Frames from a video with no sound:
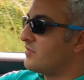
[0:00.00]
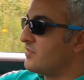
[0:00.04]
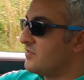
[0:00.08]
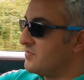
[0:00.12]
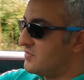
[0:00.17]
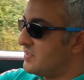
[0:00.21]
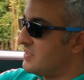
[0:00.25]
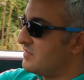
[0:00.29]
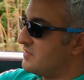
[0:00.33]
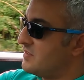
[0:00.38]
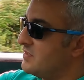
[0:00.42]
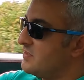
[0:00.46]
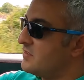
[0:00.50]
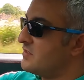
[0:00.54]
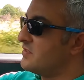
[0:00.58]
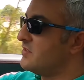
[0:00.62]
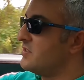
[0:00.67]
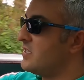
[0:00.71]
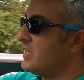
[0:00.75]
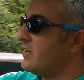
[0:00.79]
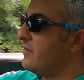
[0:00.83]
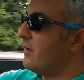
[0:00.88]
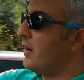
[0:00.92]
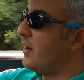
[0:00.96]
so 60 to
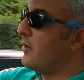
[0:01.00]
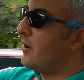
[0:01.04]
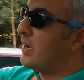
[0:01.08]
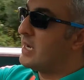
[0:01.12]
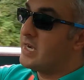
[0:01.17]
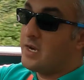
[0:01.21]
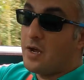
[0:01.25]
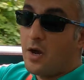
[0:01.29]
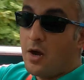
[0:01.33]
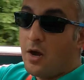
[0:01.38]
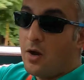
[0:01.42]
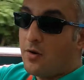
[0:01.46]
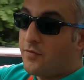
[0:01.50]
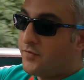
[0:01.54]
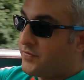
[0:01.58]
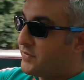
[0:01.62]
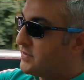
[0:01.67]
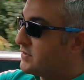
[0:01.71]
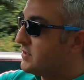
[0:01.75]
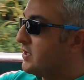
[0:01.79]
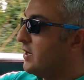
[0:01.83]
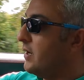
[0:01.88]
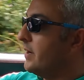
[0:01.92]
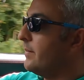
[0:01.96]
zero in half
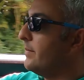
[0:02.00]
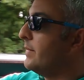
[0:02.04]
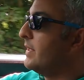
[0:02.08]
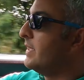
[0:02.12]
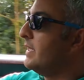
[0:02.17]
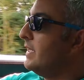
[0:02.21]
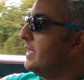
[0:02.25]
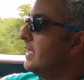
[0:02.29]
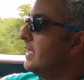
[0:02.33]
the time.